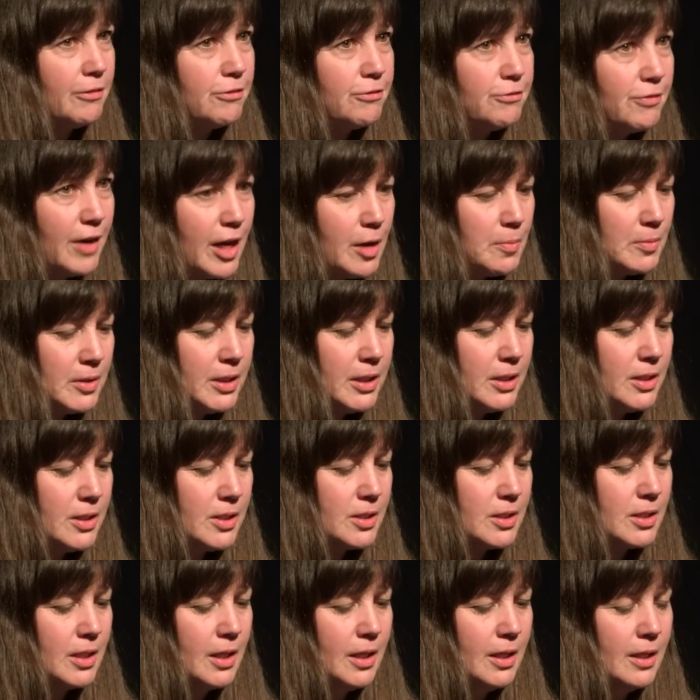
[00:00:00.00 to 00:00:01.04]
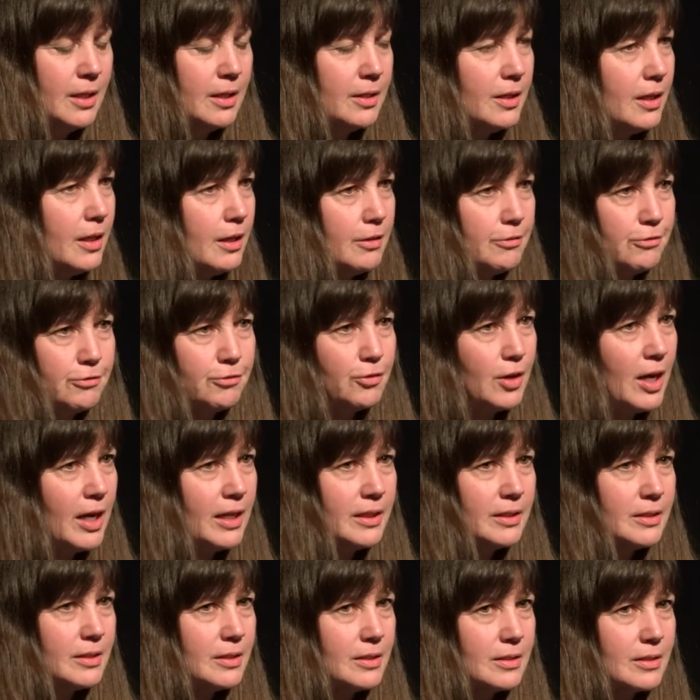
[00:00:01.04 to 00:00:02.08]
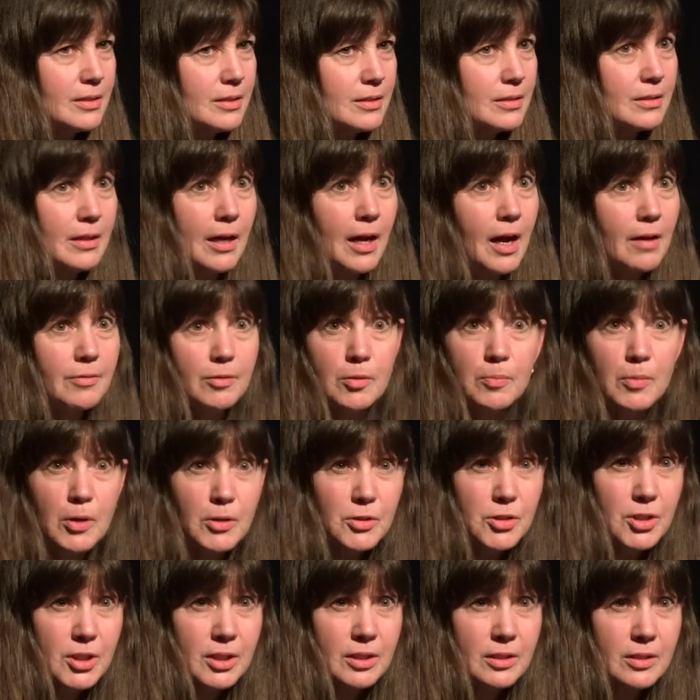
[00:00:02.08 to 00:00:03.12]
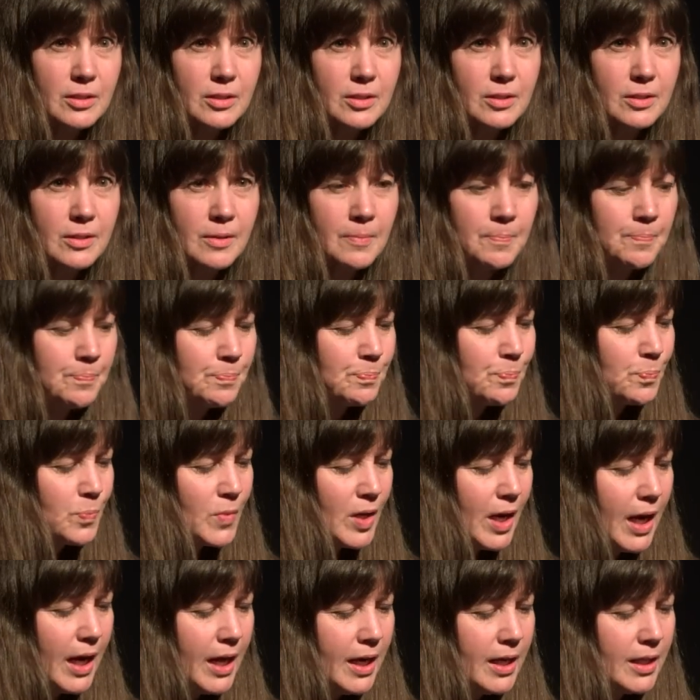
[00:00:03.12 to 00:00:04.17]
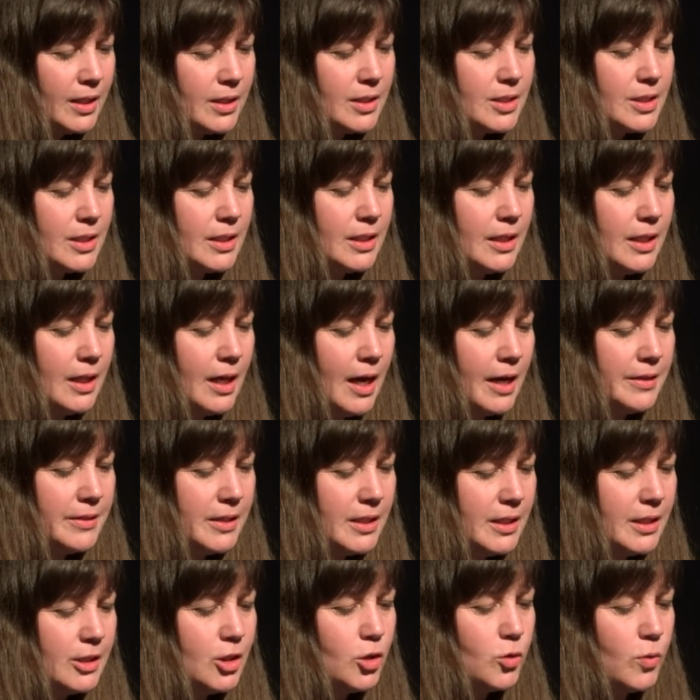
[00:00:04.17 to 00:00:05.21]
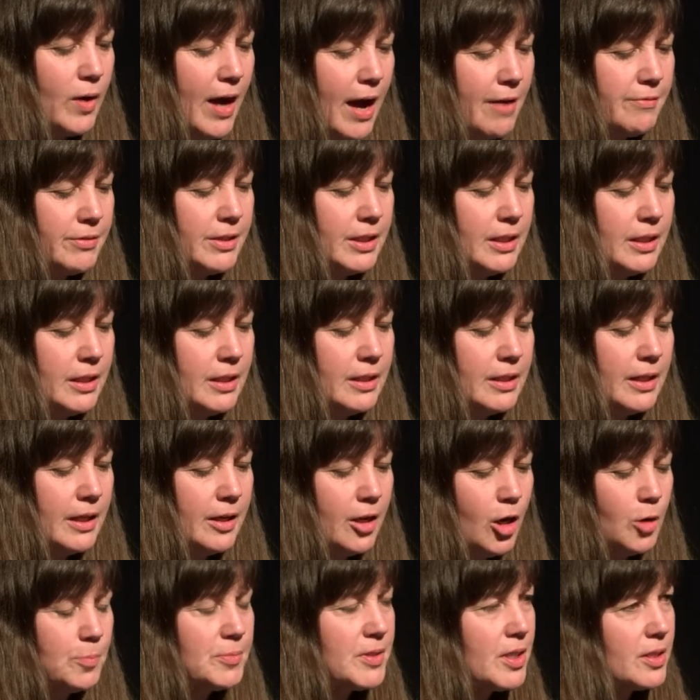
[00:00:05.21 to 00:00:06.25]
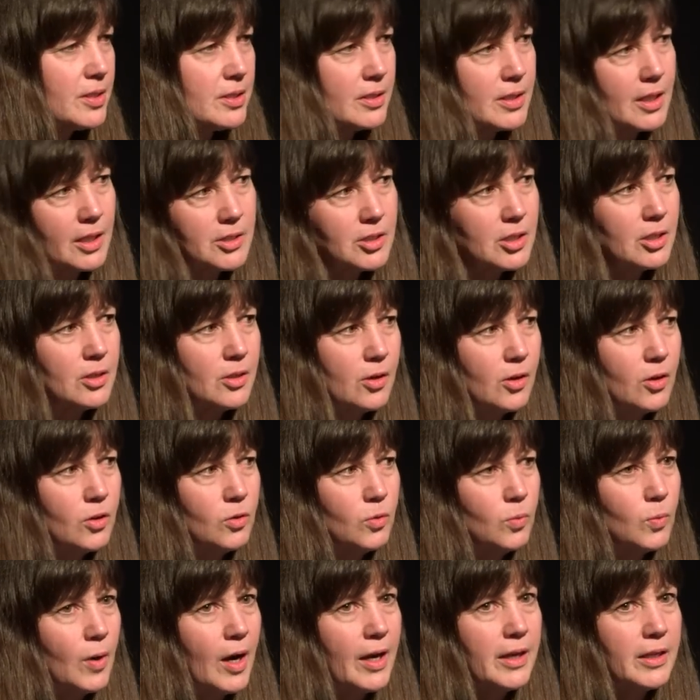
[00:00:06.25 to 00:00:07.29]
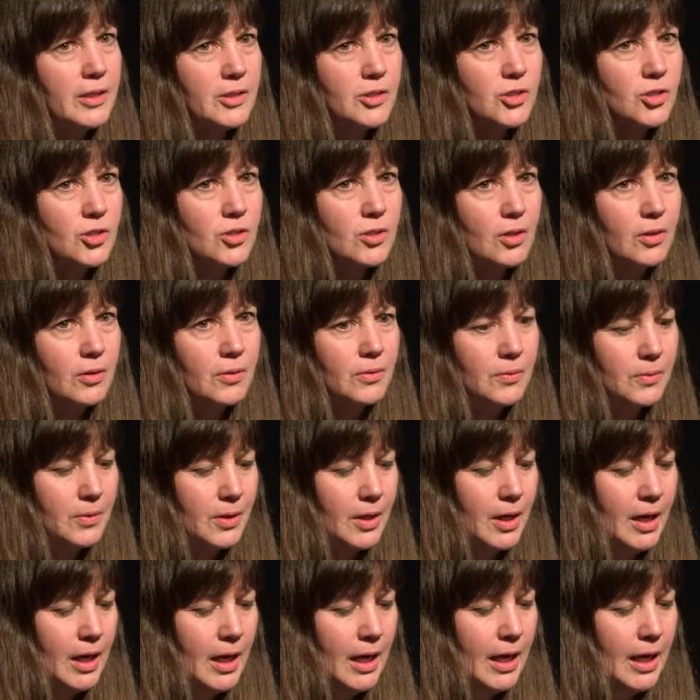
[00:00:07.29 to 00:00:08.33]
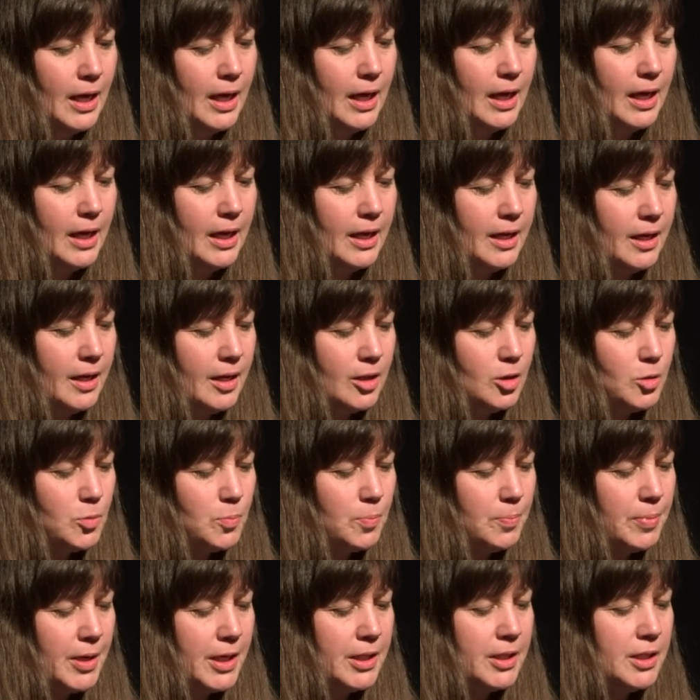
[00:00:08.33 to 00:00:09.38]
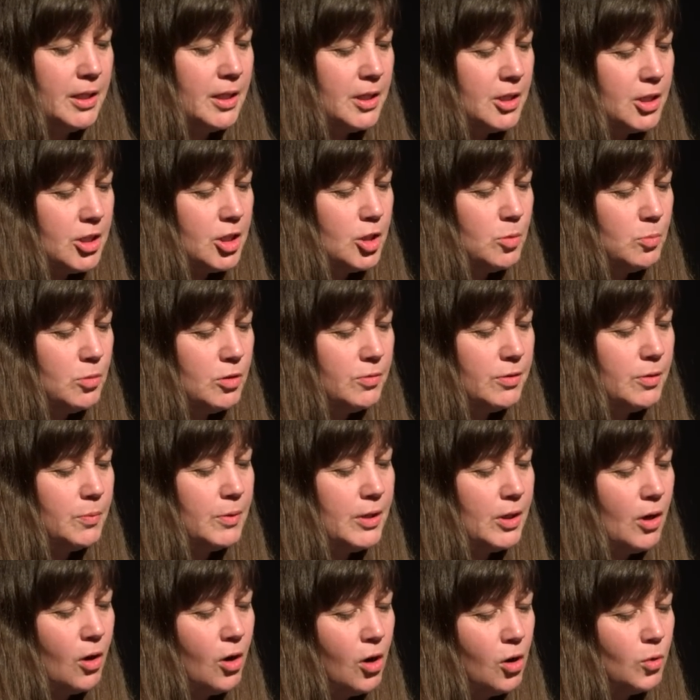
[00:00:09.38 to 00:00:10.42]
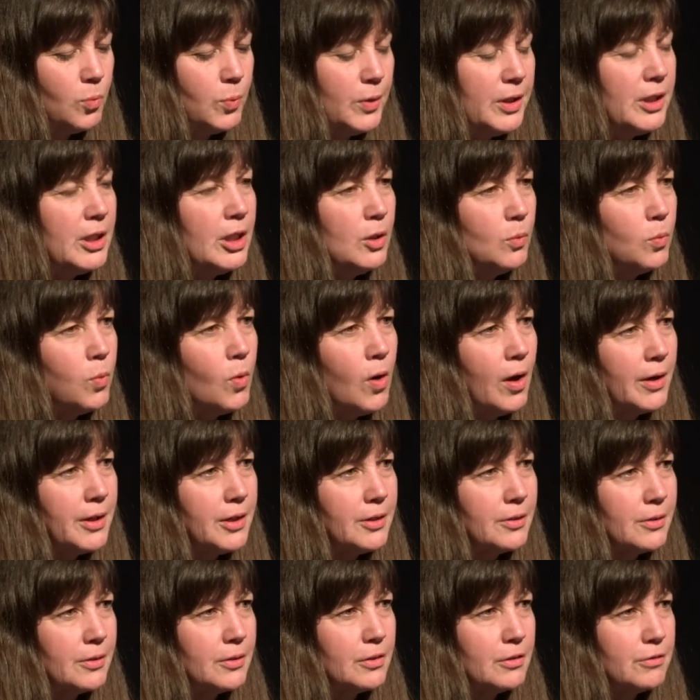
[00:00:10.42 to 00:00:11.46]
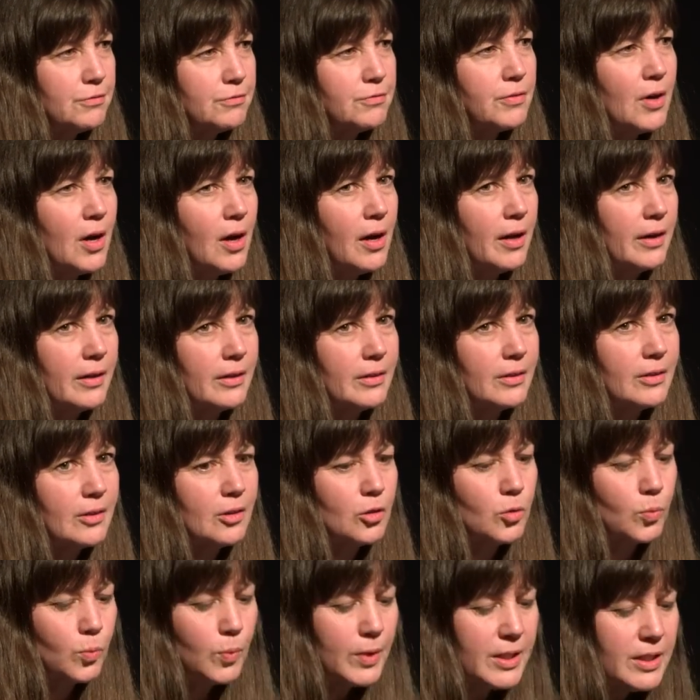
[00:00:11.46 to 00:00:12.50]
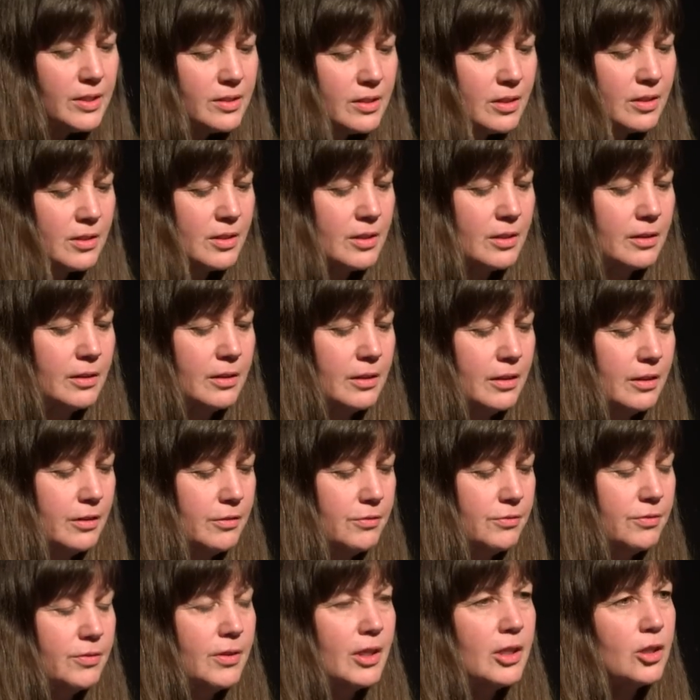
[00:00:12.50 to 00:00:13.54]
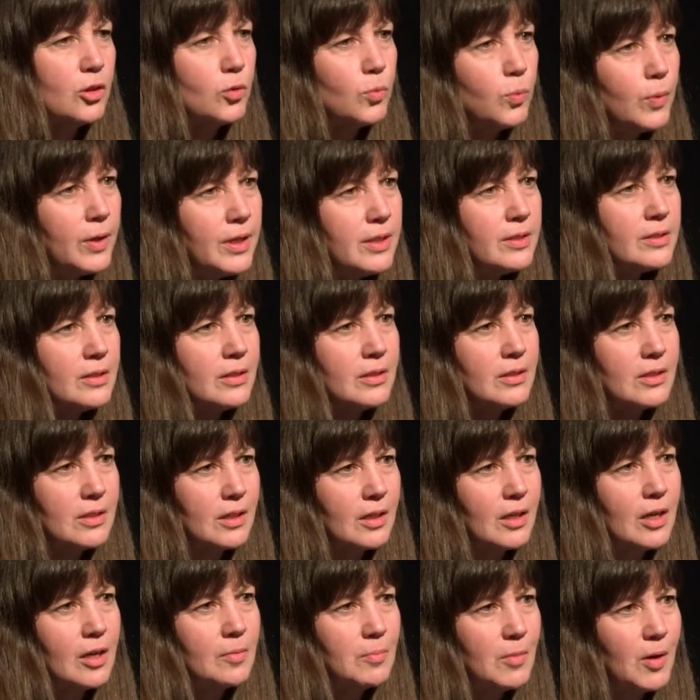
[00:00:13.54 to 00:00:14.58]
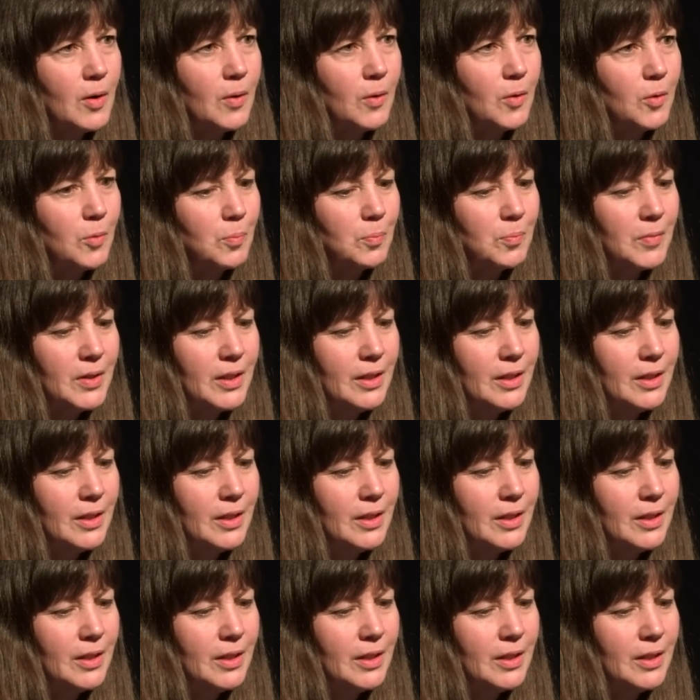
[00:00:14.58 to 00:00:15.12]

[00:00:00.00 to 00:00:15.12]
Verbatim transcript: families, they have friends, they have emotions. And I think in Gravity, they helped us get to know Ryan Stone. And by the end of the movie, we all really wanted her to find a reason to live and a reason to come home.